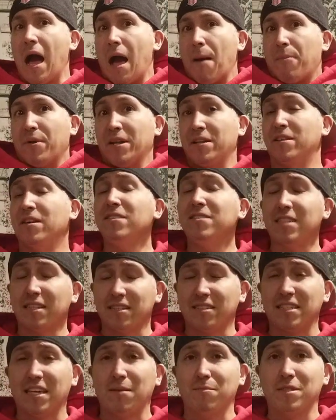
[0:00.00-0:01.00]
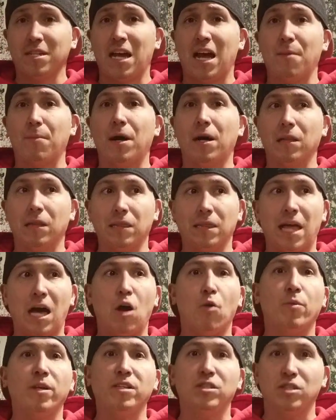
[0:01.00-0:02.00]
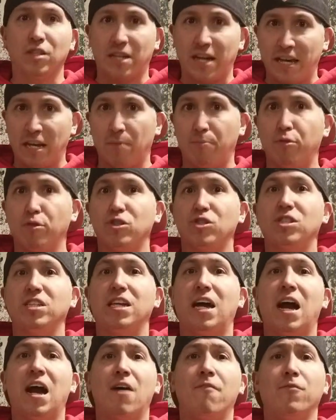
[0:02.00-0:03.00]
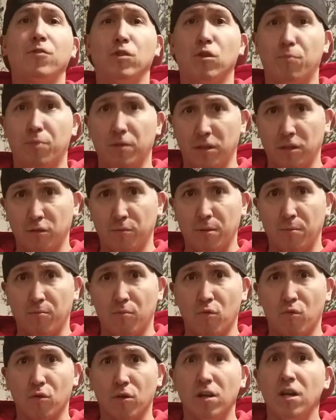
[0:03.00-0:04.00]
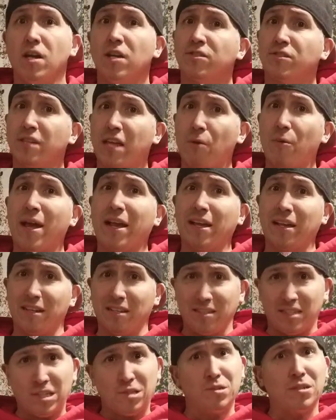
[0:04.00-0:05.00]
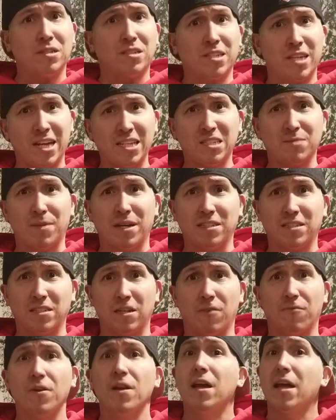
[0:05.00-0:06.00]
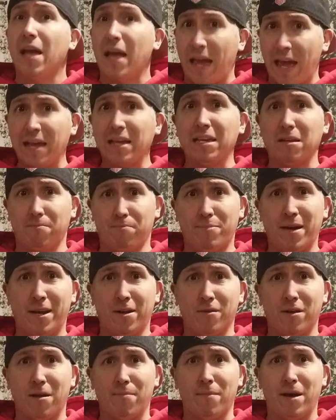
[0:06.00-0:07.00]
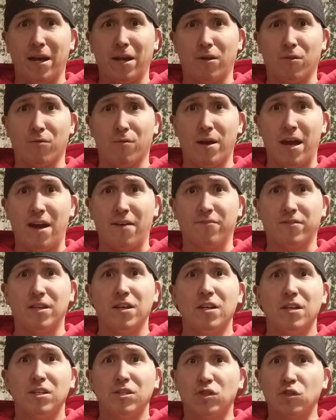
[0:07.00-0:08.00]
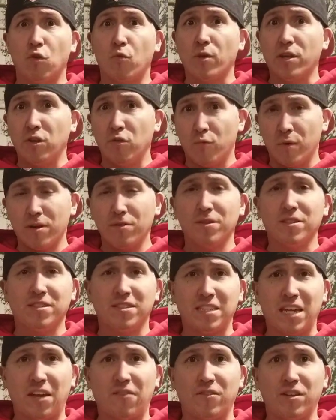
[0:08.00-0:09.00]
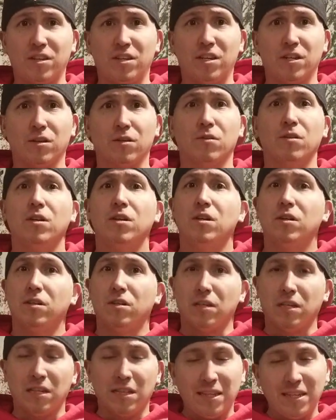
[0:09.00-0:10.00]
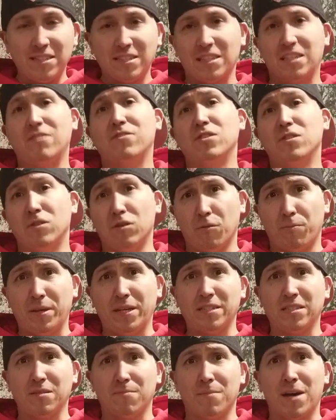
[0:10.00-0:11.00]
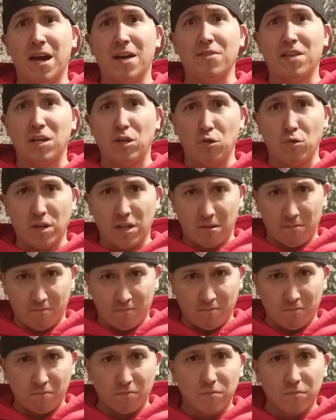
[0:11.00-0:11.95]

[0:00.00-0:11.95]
But it does at the same time allow me to kind of push the envelope a little bit more so that way I can continue to test myself and get better at my craft. So when you wear this safety gear, at least it gives you a little peace of mind that you can